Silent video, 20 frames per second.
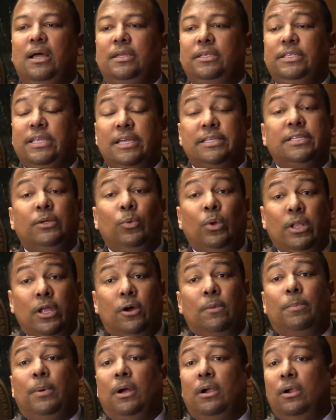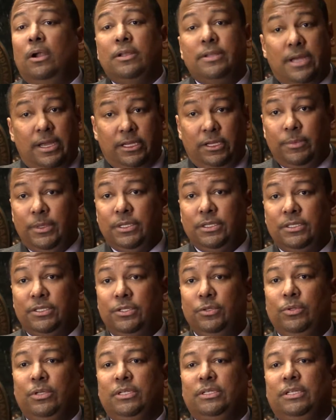Yes, it will help our undocumented
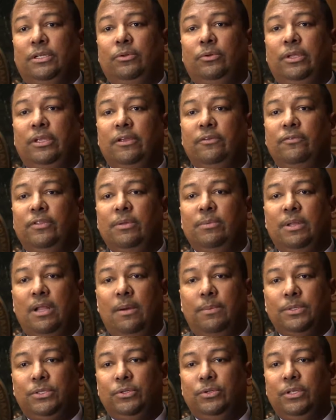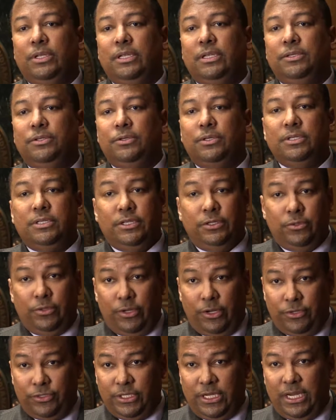students. It'll give them an opportunity to continue
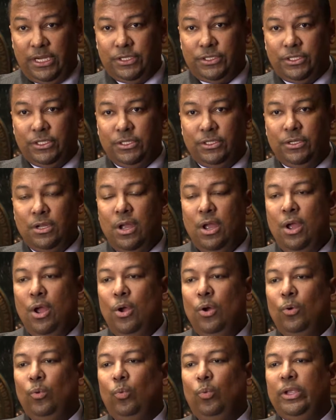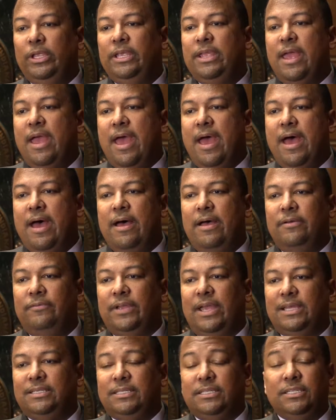their education. We have,
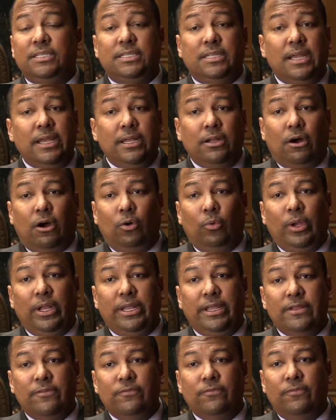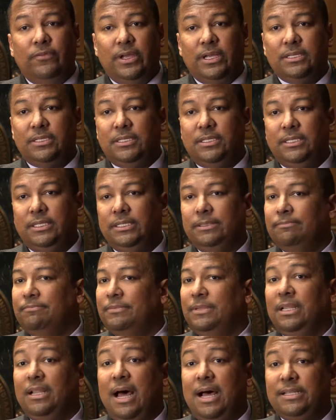as a state, already
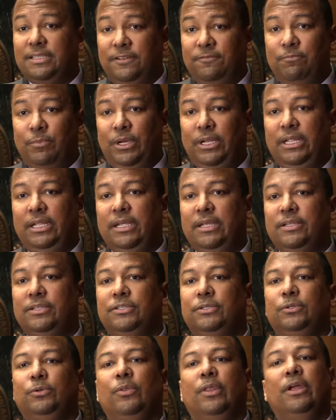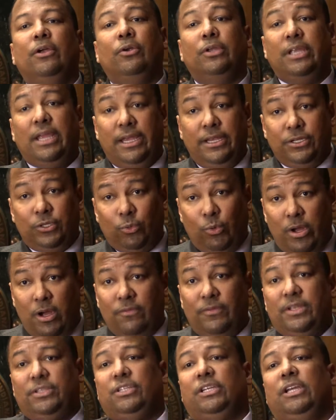invested lots of money into their
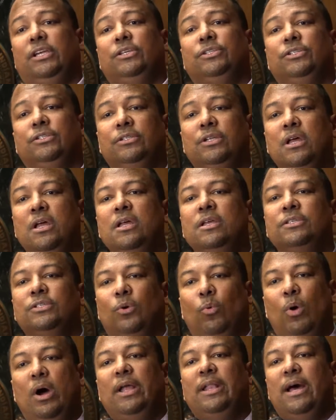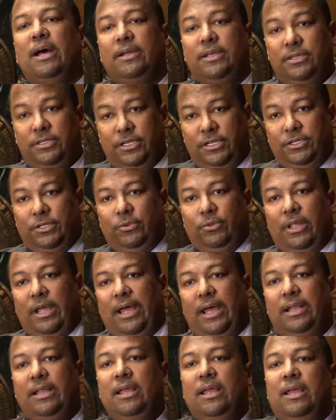K-12 education, so why not continue
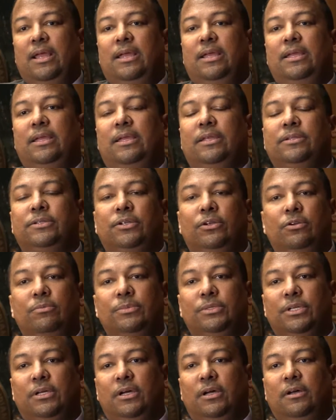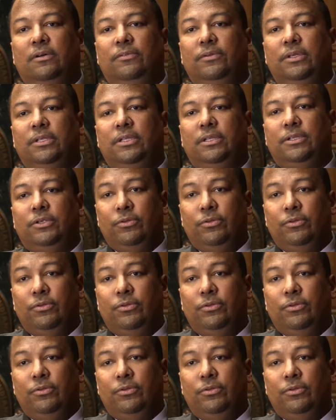that in terms of the